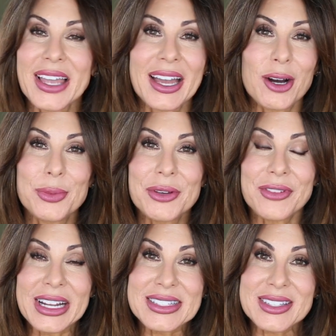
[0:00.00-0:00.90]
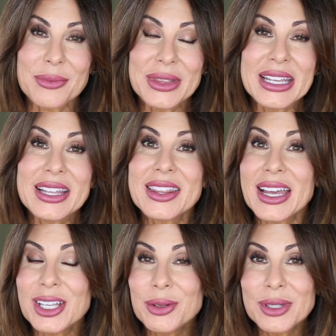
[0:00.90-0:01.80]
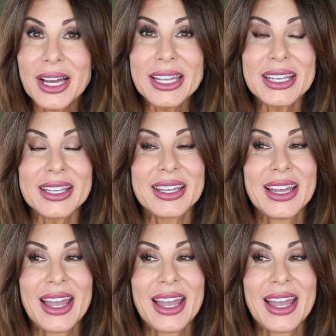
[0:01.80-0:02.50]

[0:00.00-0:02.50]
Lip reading: I hope you find something that you like,